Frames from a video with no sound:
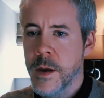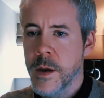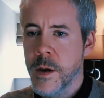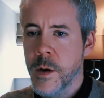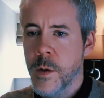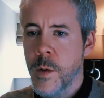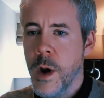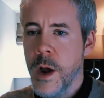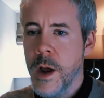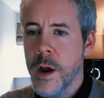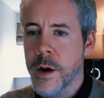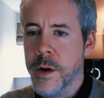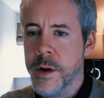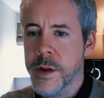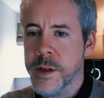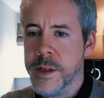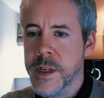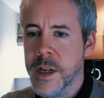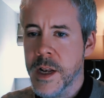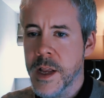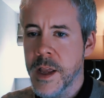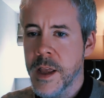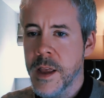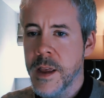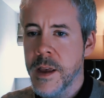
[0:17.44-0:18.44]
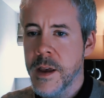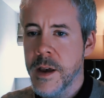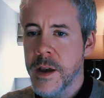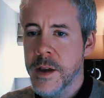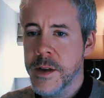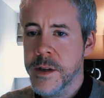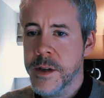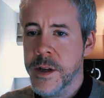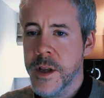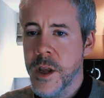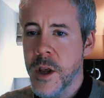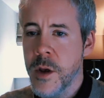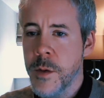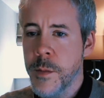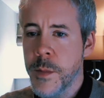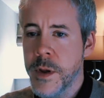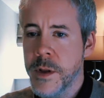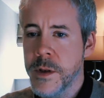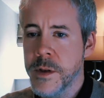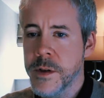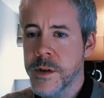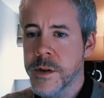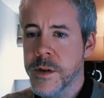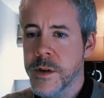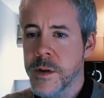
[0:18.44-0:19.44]
Quite honestly, as
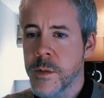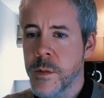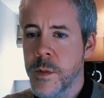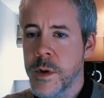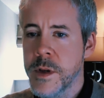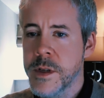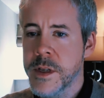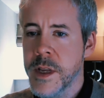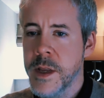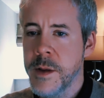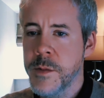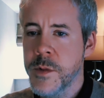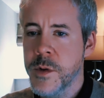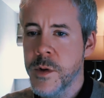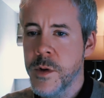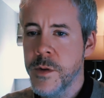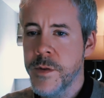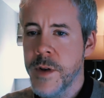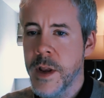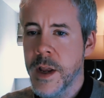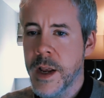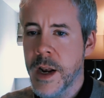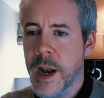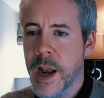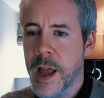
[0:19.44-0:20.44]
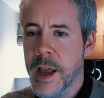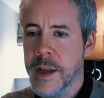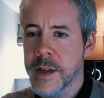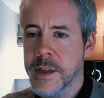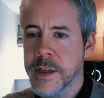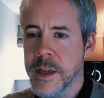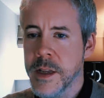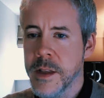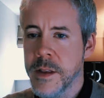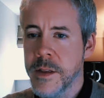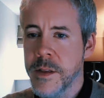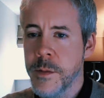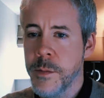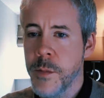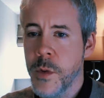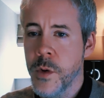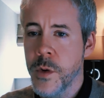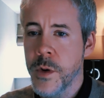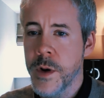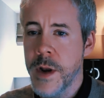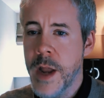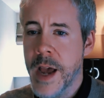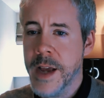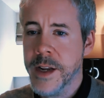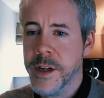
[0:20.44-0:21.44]
humans, we seem to have neglected the
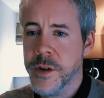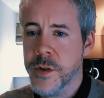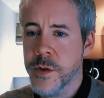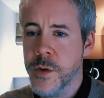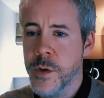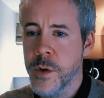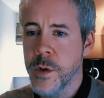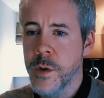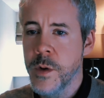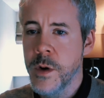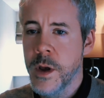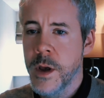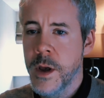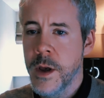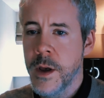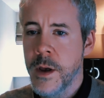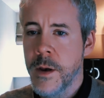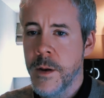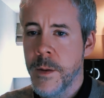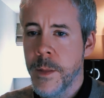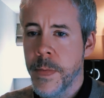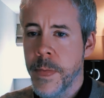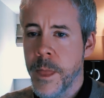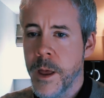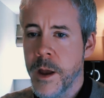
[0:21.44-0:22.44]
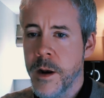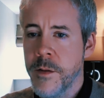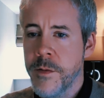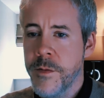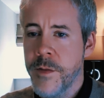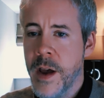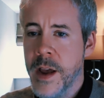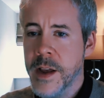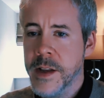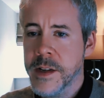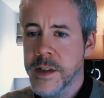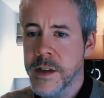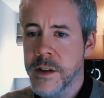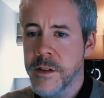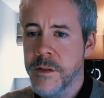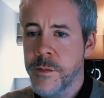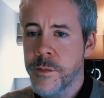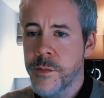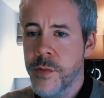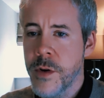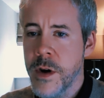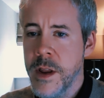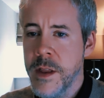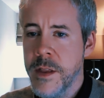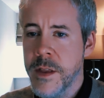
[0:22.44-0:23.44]
more natural and
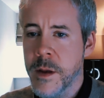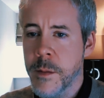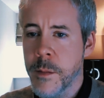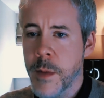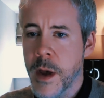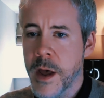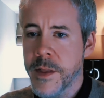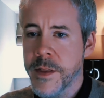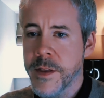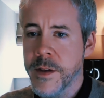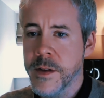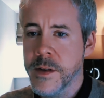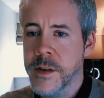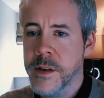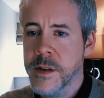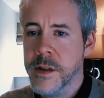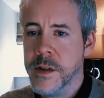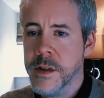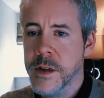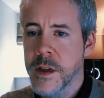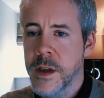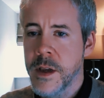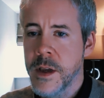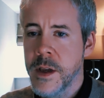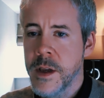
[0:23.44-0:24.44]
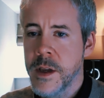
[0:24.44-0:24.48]
effective breathing methods.